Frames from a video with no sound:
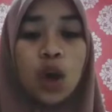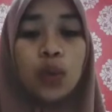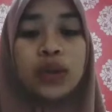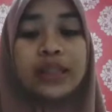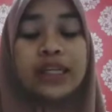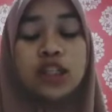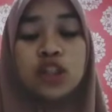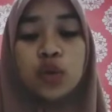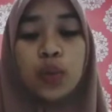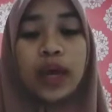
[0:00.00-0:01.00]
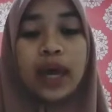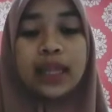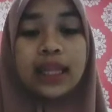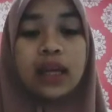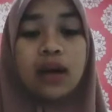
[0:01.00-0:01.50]
With language, we can
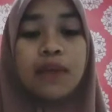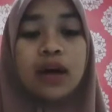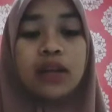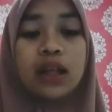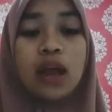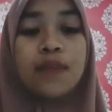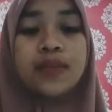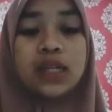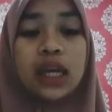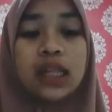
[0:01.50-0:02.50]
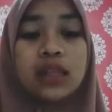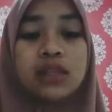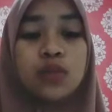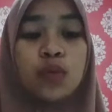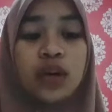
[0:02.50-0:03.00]
think about an object in
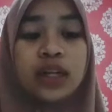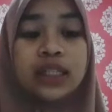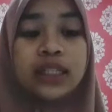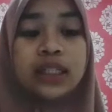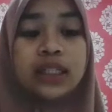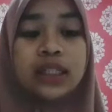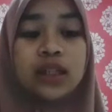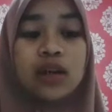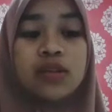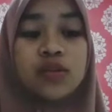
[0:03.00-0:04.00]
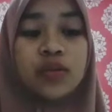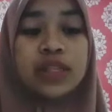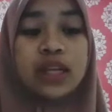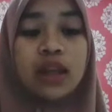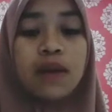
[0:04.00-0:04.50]
this world, the concrete
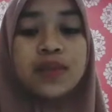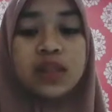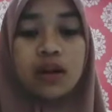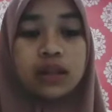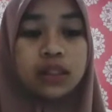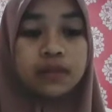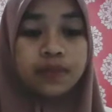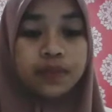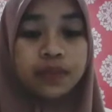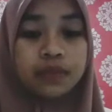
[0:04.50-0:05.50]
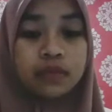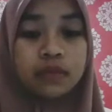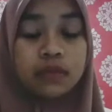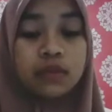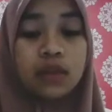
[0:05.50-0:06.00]
and abstract.
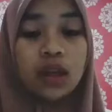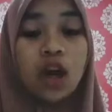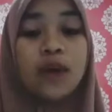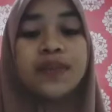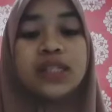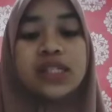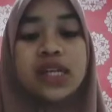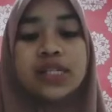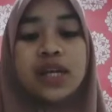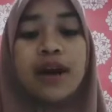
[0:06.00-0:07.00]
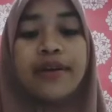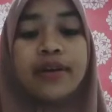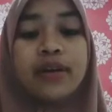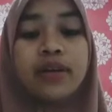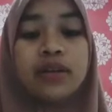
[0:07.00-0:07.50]
Objects that are
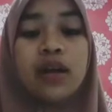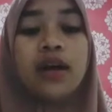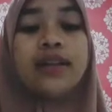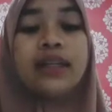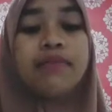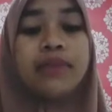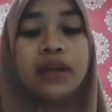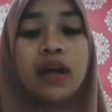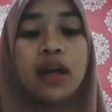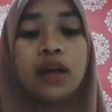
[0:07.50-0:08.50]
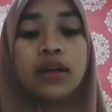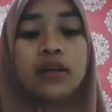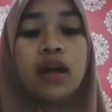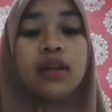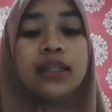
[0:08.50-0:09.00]
not only
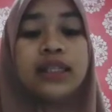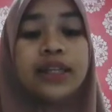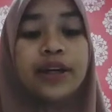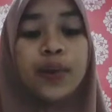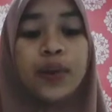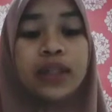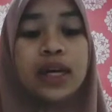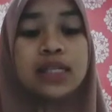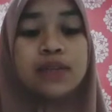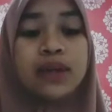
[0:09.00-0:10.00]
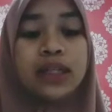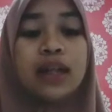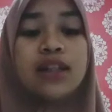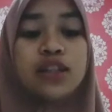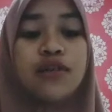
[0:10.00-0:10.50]
near with us but
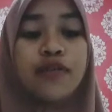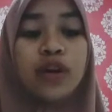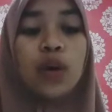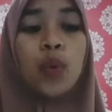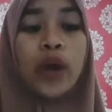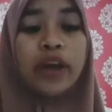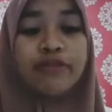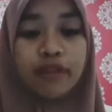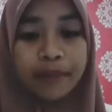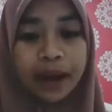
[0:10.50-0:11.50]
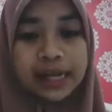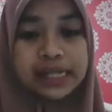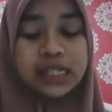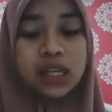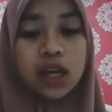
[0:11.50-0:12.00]
also far away from us.